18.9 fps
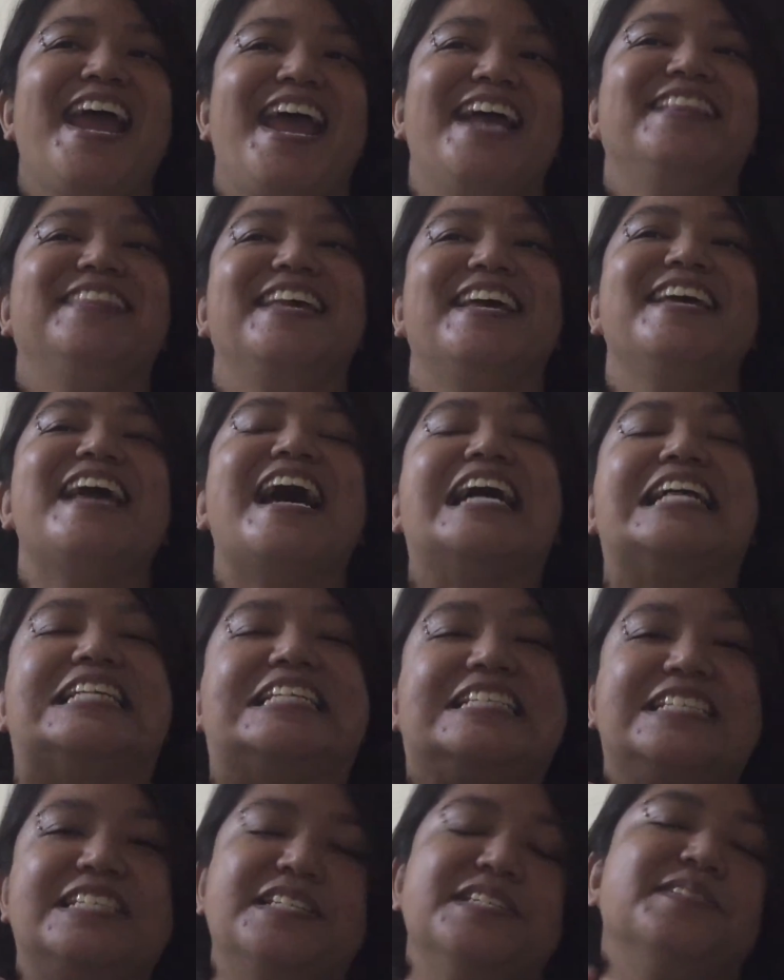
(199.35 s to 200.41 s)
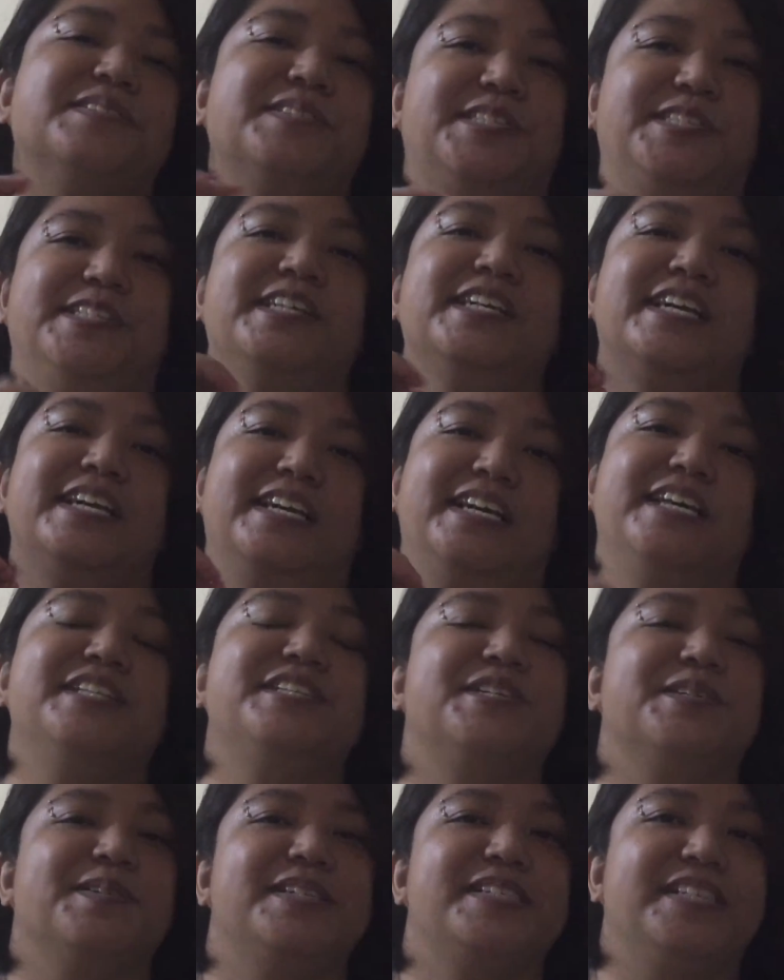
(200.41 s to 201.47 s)
and they got zilch
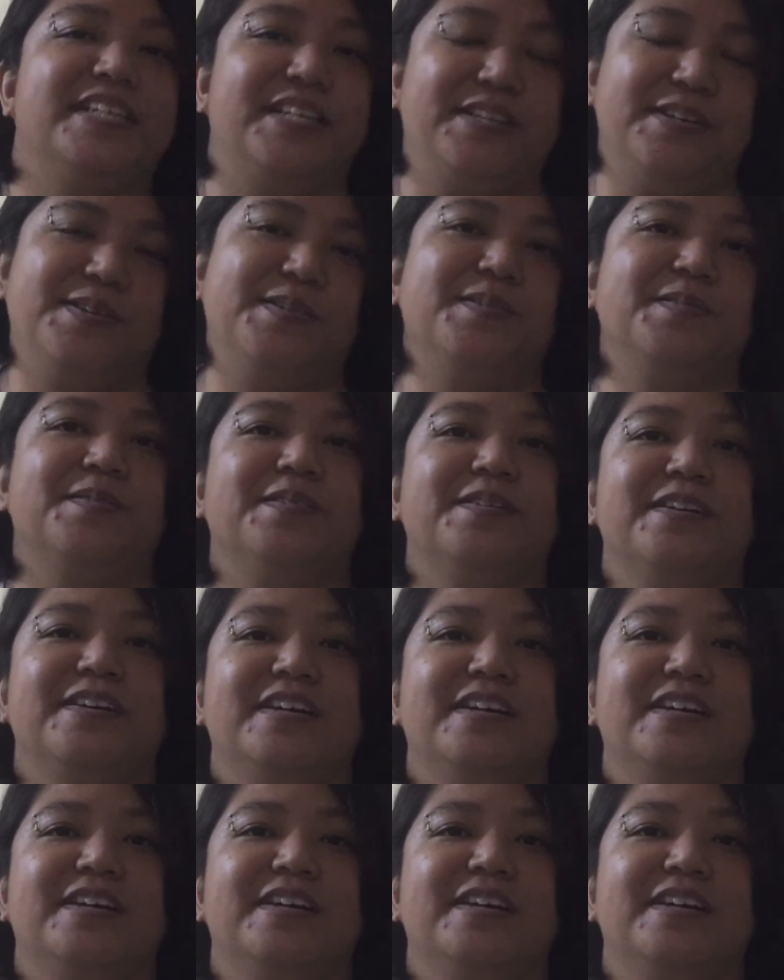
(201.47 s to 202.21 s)
interest in you.